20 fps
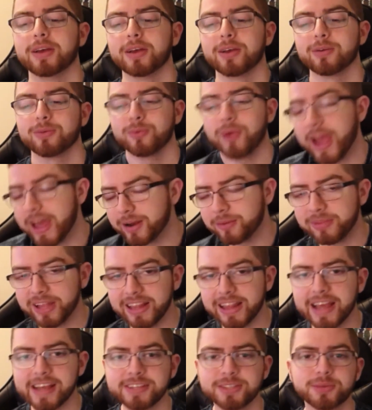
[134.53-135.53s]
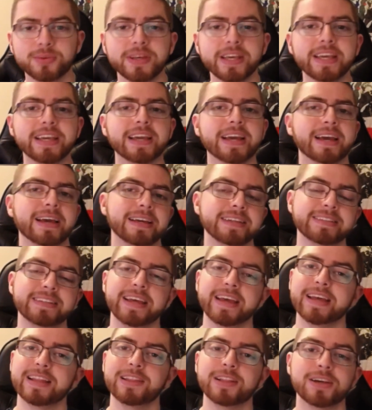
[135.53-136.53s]
randomly last week, I
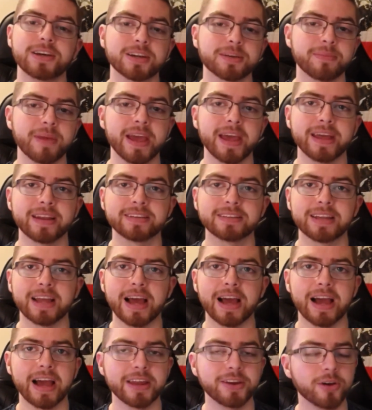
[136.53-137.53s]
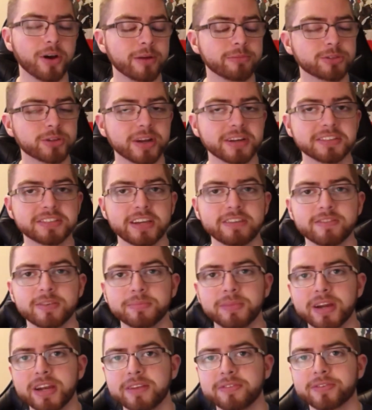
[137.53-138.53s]
said, look, man, I know I'm trying to save up
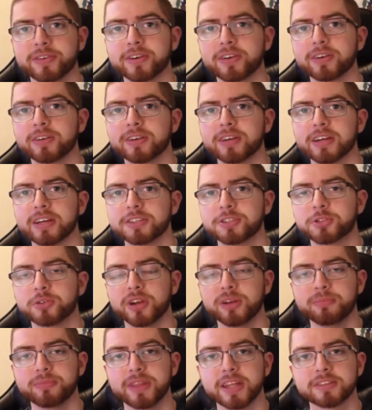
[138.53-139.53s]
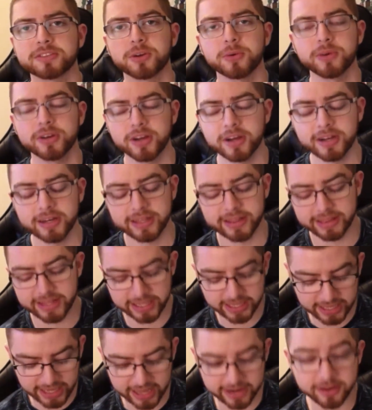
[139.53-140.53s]
money for a trip that's going on at
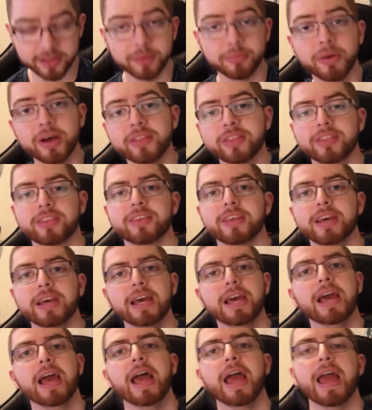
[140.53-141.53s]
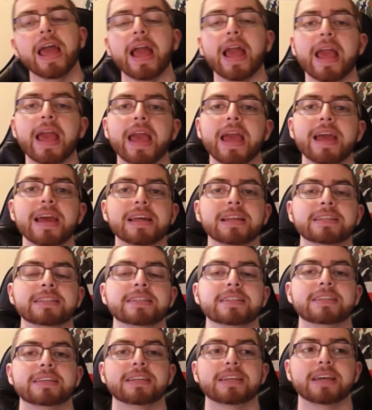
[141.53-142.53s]
the end of the month,
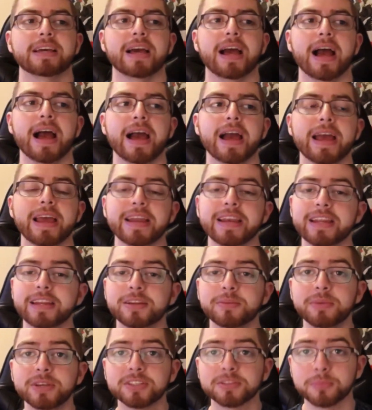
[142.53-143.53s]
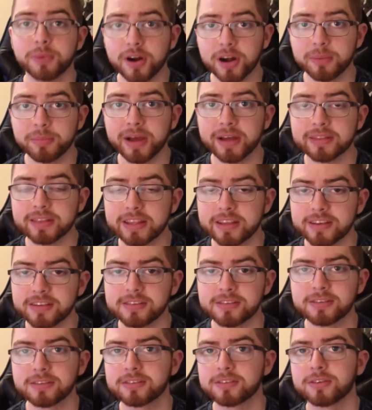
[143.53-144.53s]
and I need to be smart about
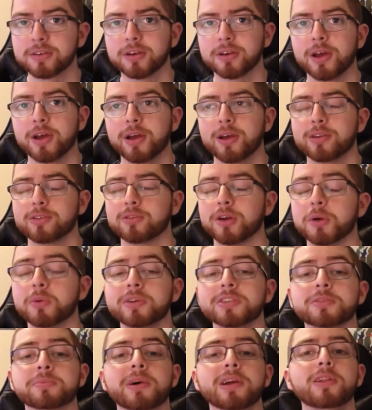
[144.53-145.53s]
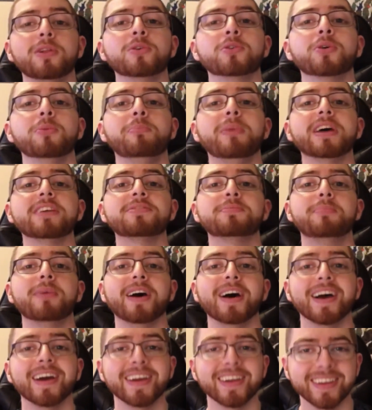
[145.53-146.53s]
this. So I went to my local Best
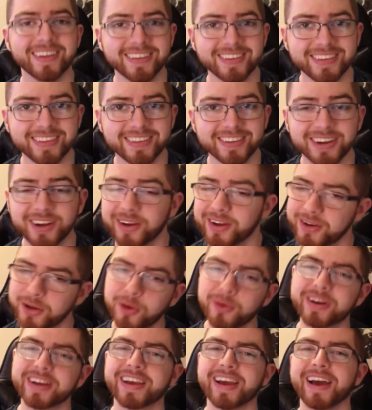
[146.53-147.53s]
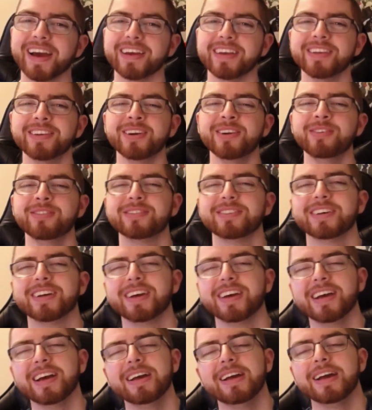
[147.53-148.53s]
Buy. I know a guy, and
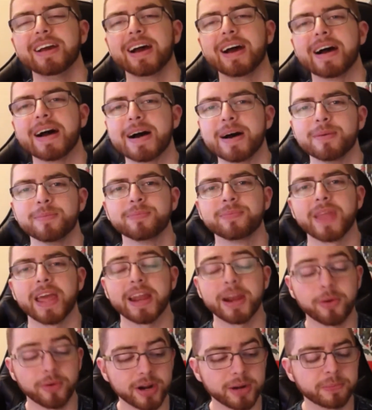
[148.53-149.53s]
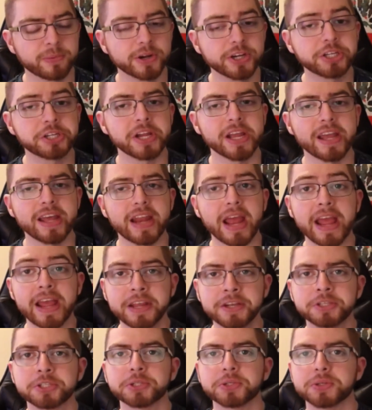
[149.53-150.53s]
I want to appreciate
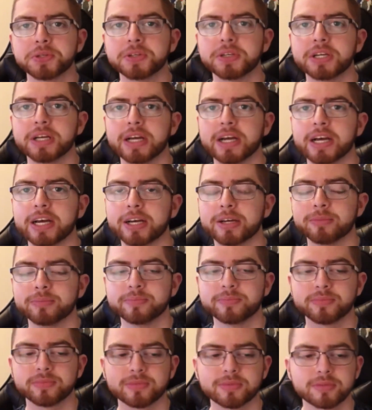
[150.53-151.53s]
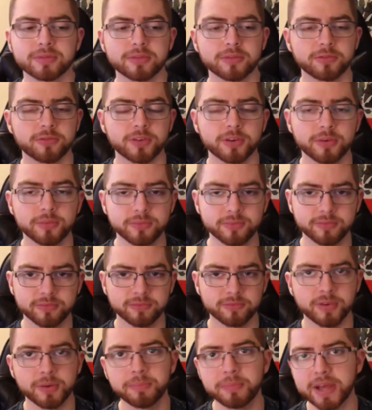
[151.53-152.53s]
Angel from
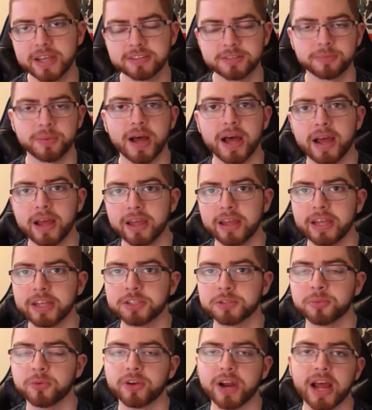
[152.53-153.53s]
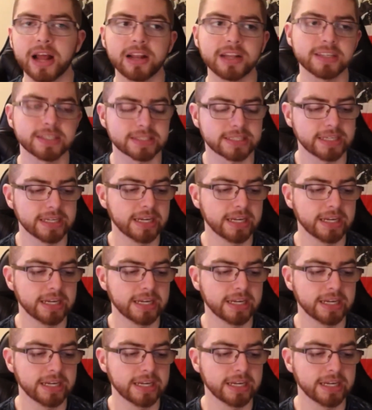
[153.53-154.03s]
Best Buy, Angel Morales,